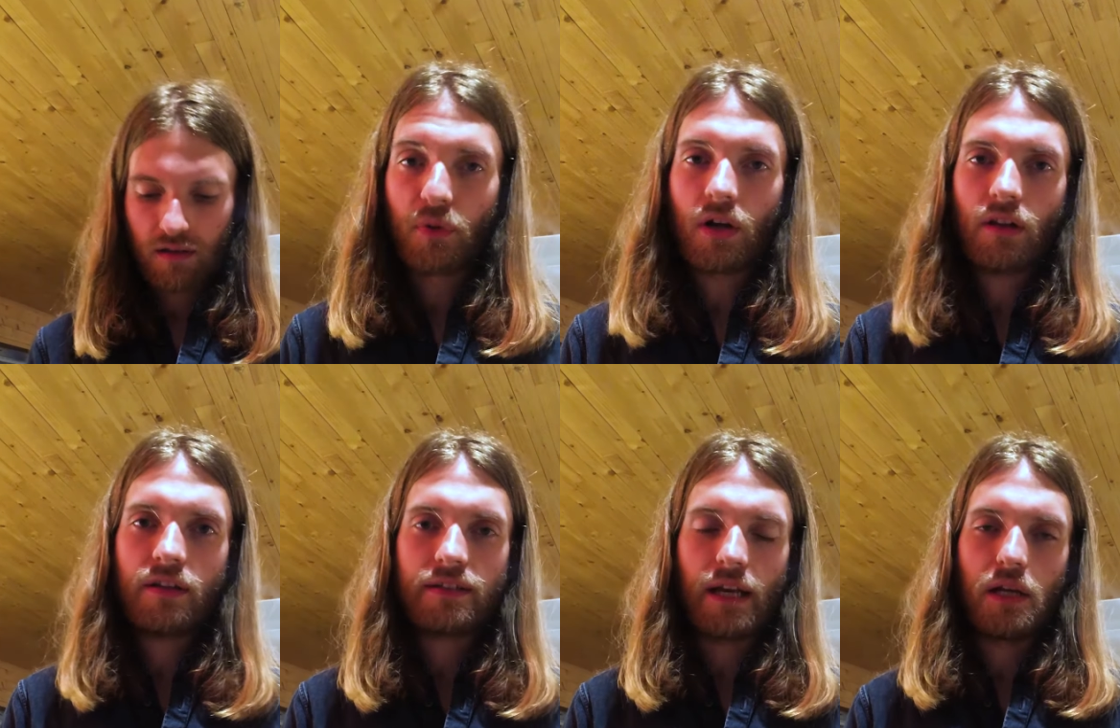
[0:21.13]
We call
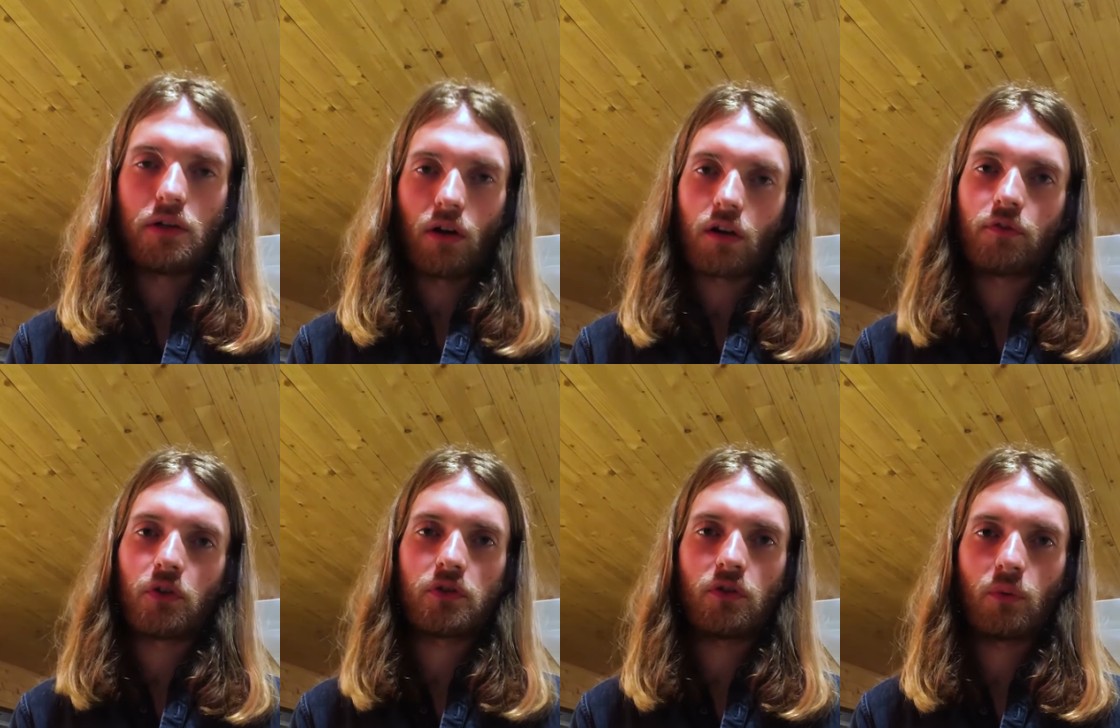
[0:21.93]
this a dark
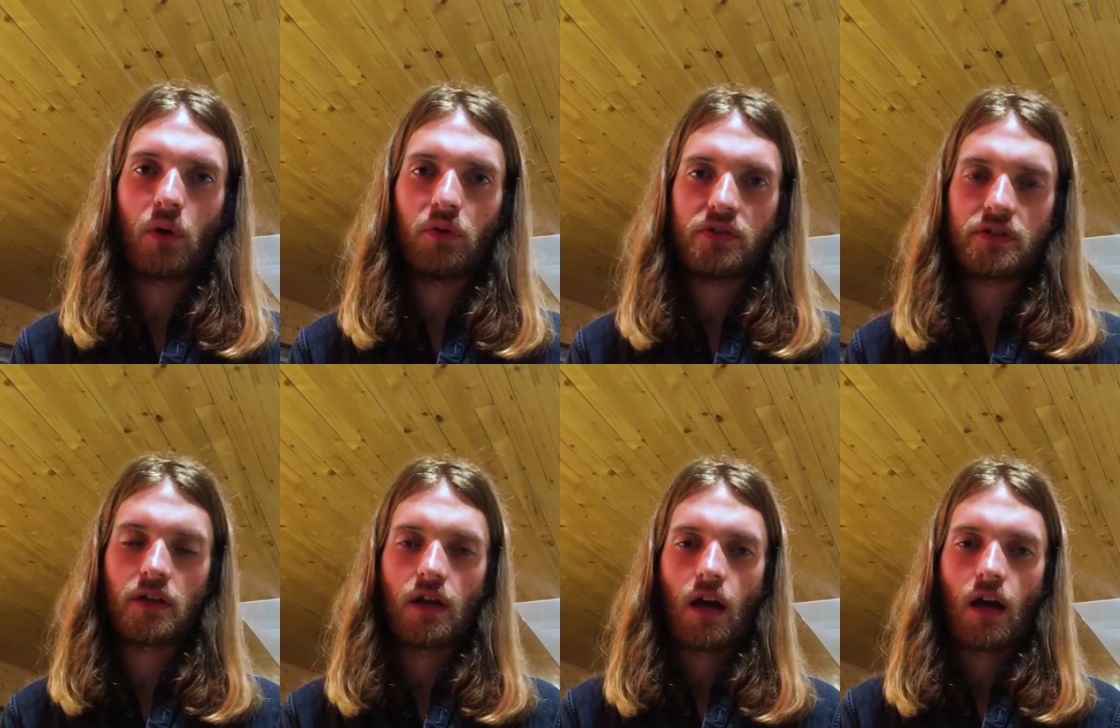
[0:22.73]
filter roast,